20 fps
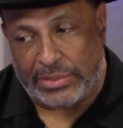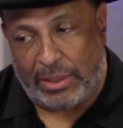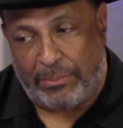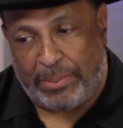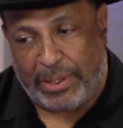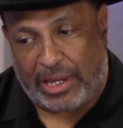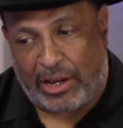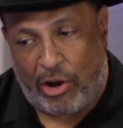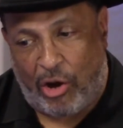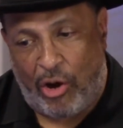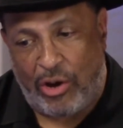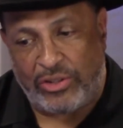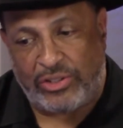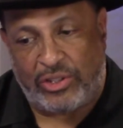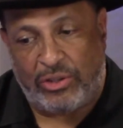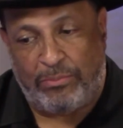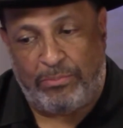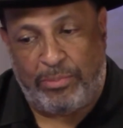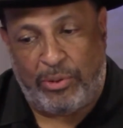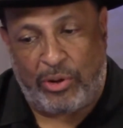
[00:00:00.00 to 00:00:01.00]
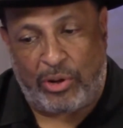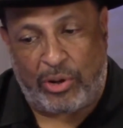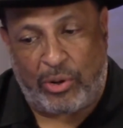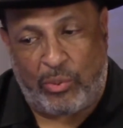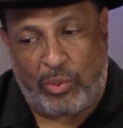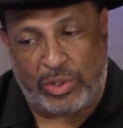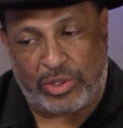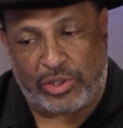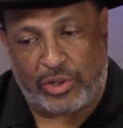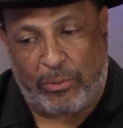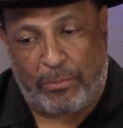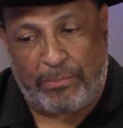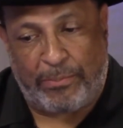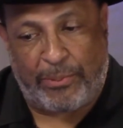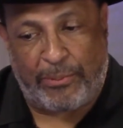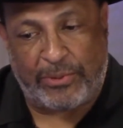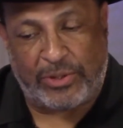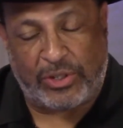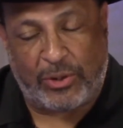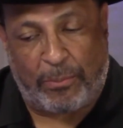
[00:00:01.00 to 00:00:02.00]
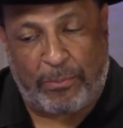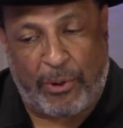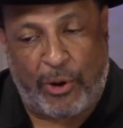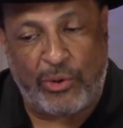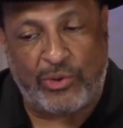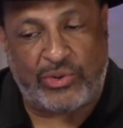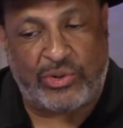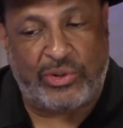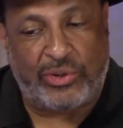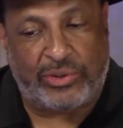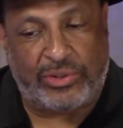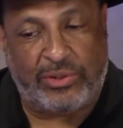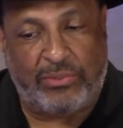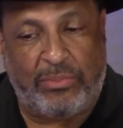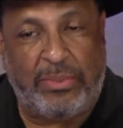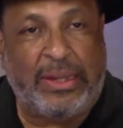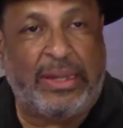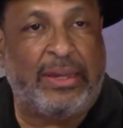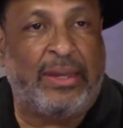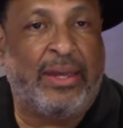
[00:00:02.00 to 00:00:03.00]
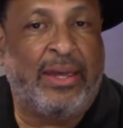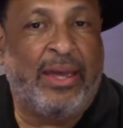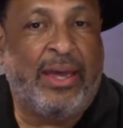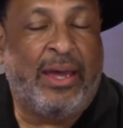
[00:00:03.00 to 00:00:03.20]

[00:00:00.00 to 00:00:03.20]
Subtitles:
because the book was so personal to me,